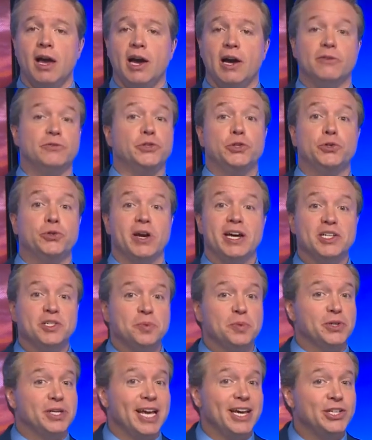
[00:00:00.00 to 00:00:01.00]
of
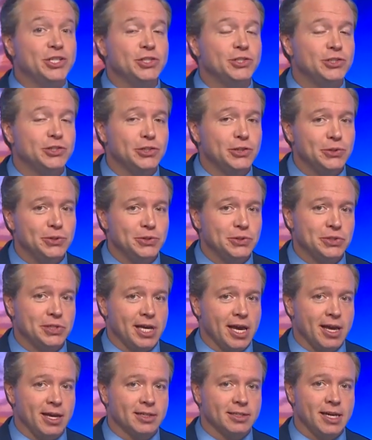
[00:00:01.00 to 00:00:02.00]
Transportation
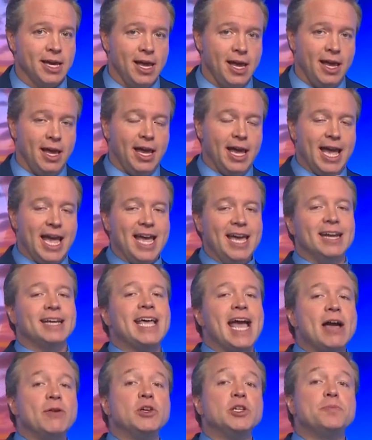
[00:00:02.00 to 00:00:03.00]
Tuesdays. Ada
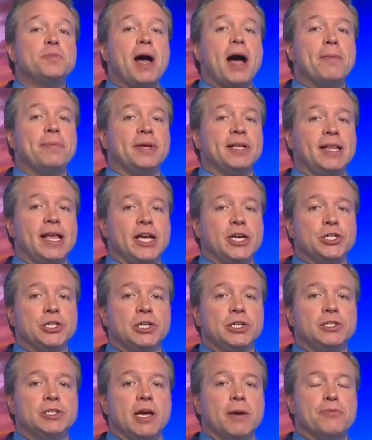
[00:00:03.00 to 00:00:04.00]
County's
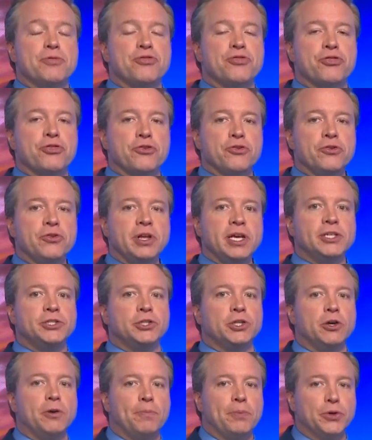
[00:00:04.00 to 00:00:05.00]
population is up
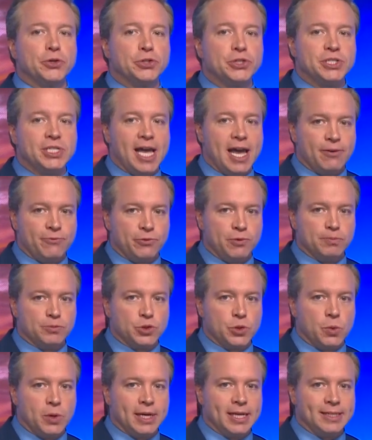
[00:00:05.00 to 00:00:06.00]
32% from
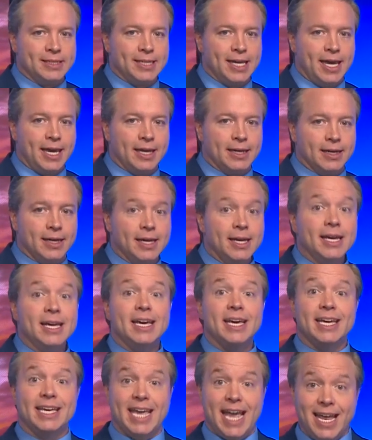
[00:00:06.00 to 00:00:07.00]
2010.
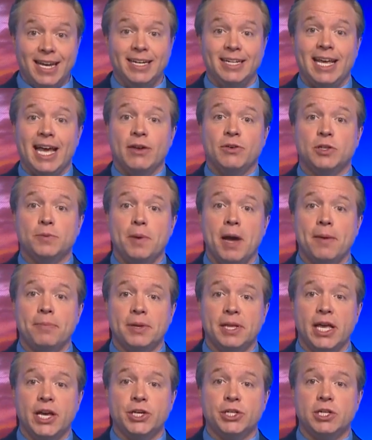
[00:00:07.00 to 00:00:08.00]
Canyon County's
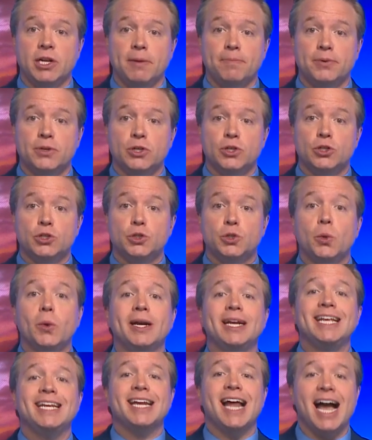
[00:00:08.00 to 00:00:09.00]
population up
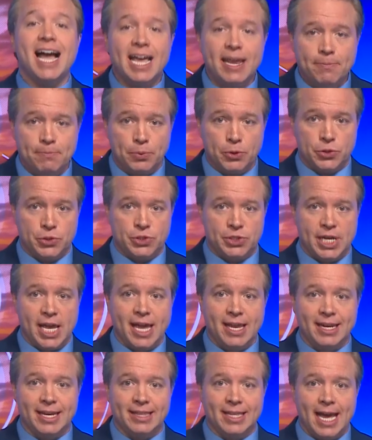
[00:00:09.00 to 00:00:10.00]

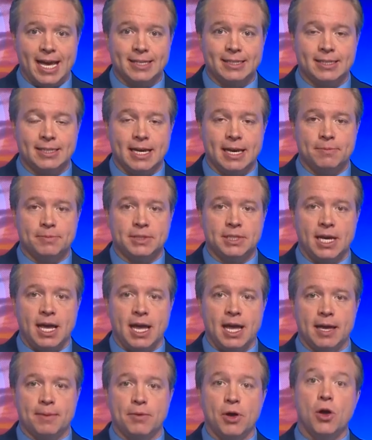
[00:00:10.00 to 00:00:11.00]
29% in that same
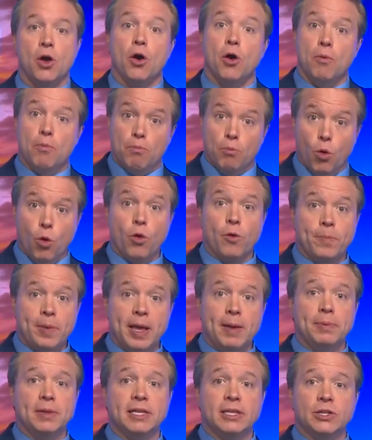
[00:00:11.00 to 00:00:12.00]
time. More
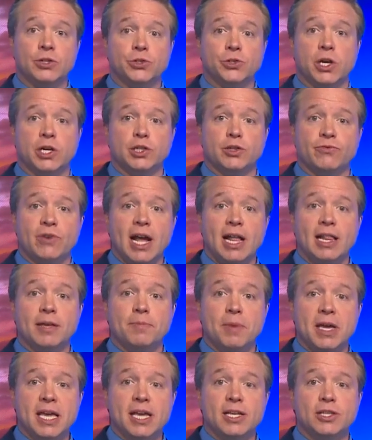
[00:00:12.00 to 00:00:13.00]
people in the Treasure
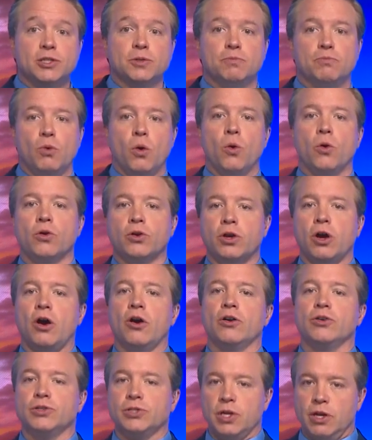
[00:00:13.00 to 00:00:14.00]
Valley means more
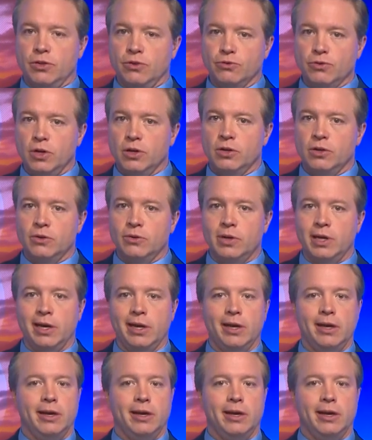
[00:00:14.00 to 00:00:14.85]
cars on the road